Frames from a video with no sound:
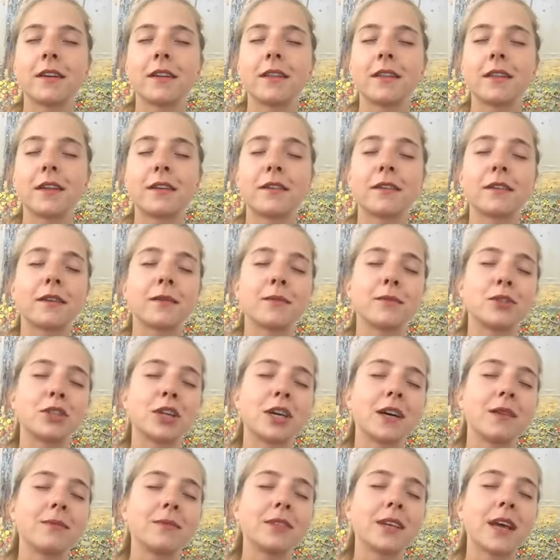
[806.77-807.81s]
that
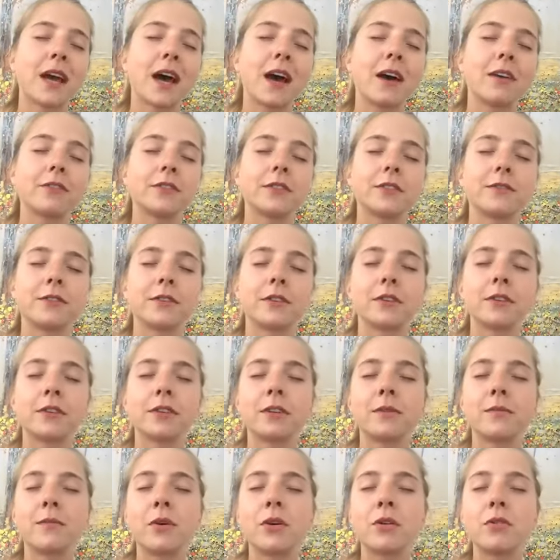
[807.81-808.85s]
sometimes have difficult
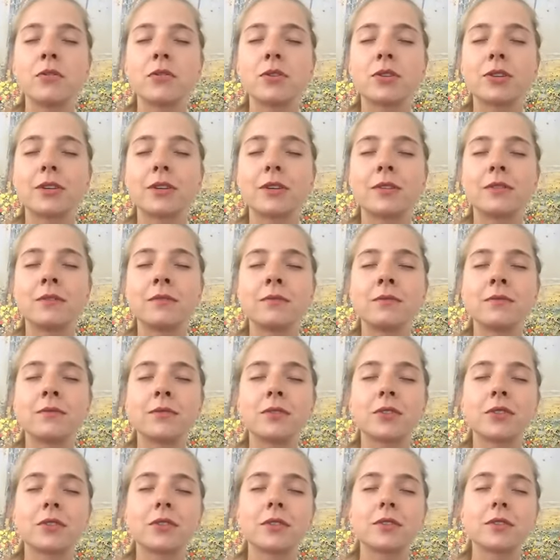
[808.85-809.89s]

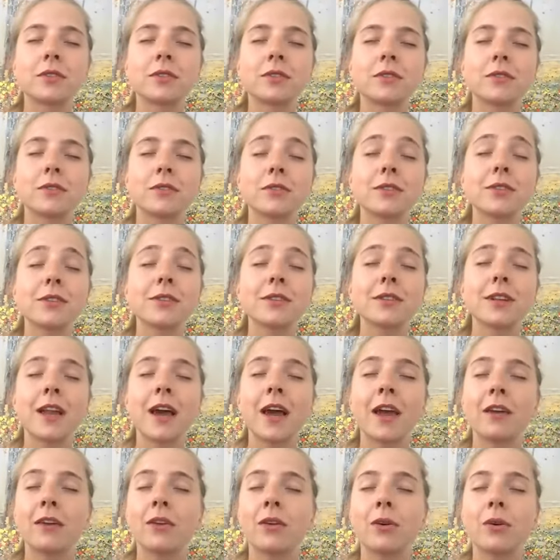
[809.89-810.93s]
emotions, just
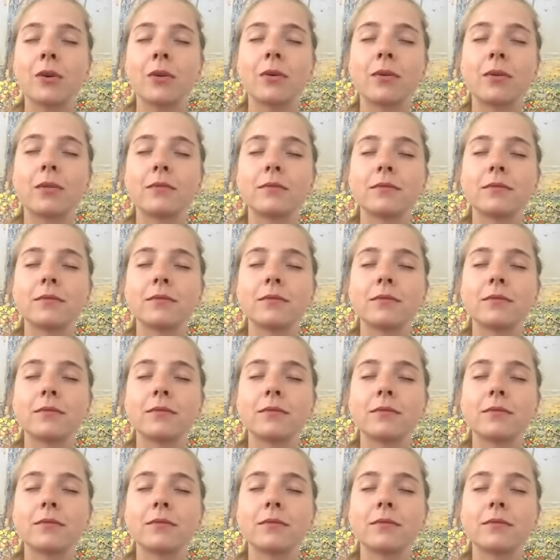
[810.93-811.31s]
like you.